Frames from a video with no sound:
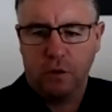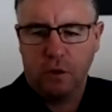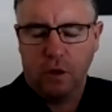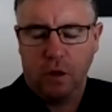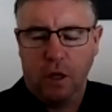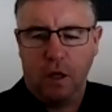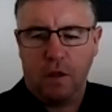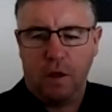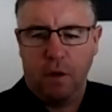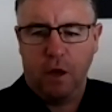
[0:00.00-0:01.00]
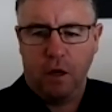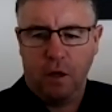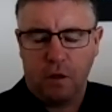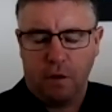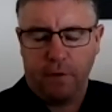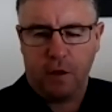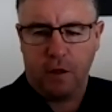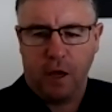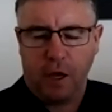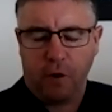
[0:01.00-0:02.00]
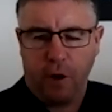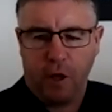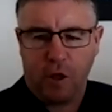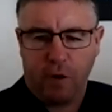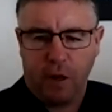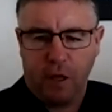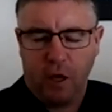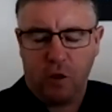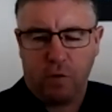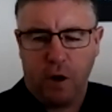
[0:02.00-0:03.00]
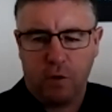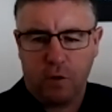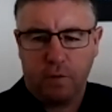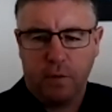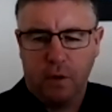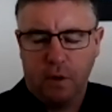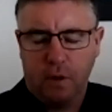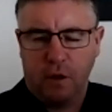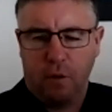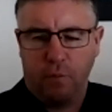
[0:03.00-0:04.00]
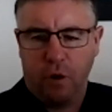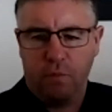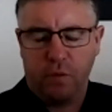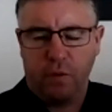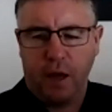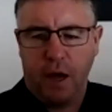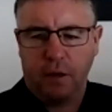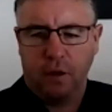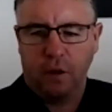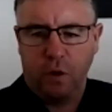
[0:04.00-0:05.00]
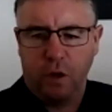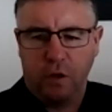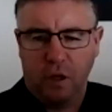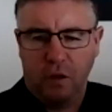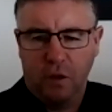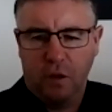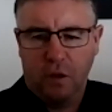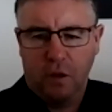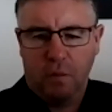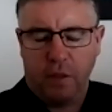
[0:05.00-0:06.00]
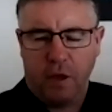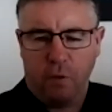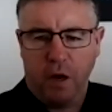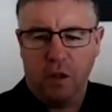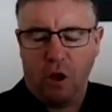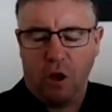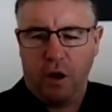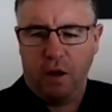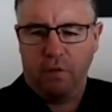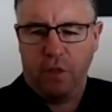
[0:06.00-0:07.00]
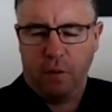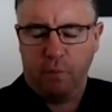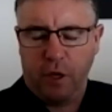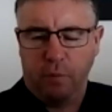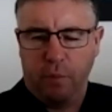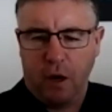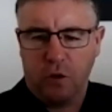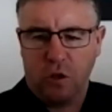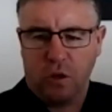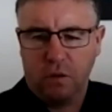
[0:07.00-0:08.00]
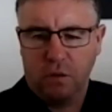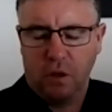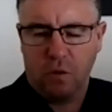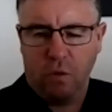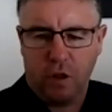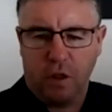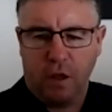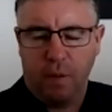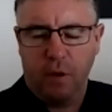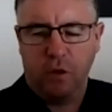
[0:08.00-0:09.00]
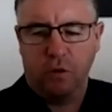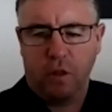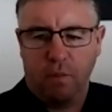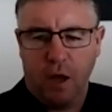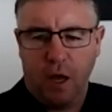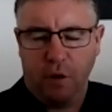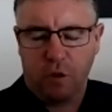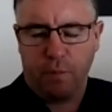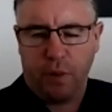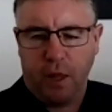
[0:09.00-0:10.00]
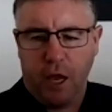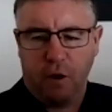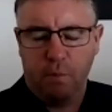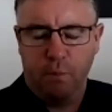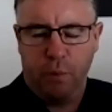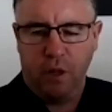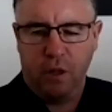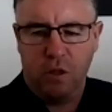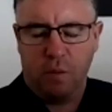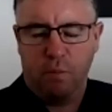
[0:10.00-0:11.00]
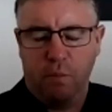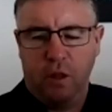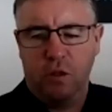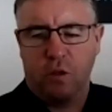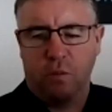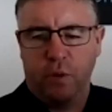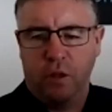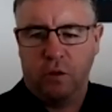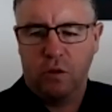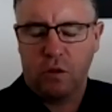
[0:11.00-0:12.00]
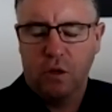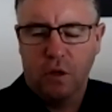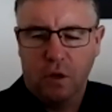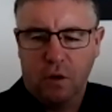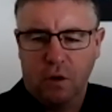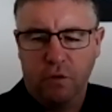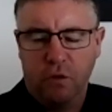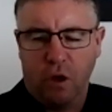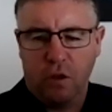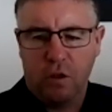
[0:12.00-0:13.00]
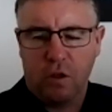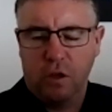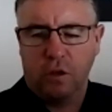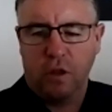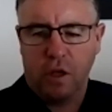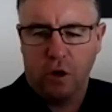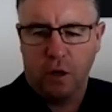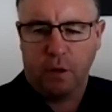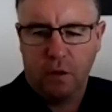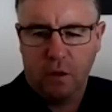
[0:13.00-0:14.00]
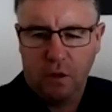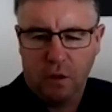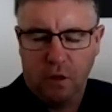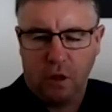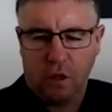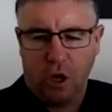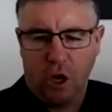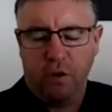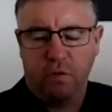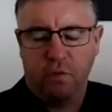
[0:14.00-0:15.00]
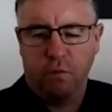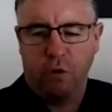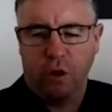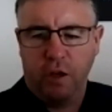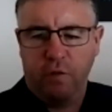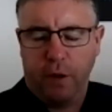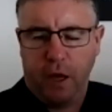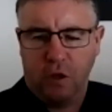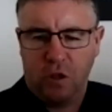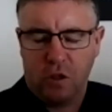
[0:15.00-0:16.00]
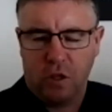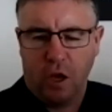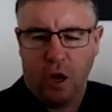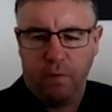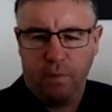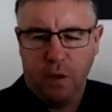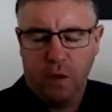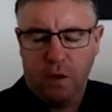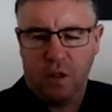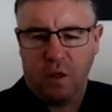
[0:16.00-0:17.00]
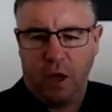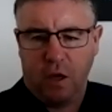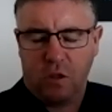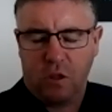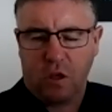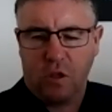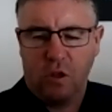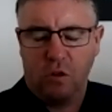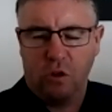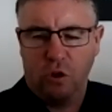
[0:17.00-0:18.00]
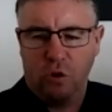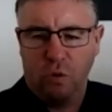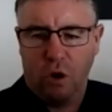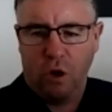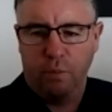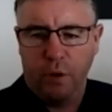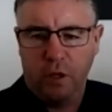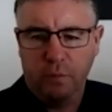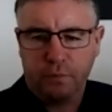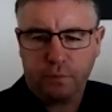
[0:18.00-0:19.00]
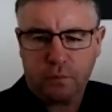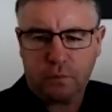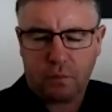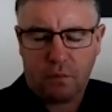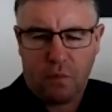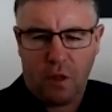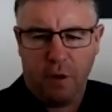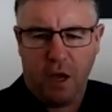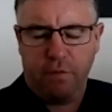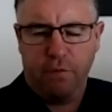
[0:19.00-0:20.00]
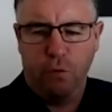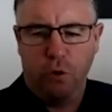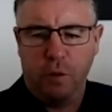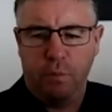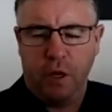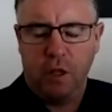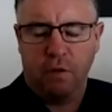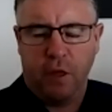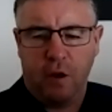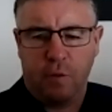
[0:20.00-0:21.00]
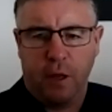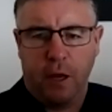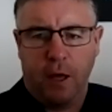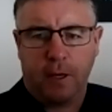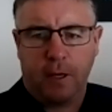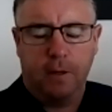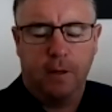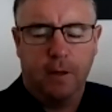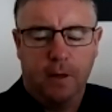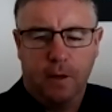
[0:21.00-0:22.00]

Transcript: The SMEs are facing a cash crunch. They've got problems in regard to liquidity, but they really don't have that big balance sheet. So what is the government doing at the moment? It's ploughing billions and billions and billions of dollars into the economy. The COVID relief package itself is about 62 odd billion. About 40 billion of that has been allocated.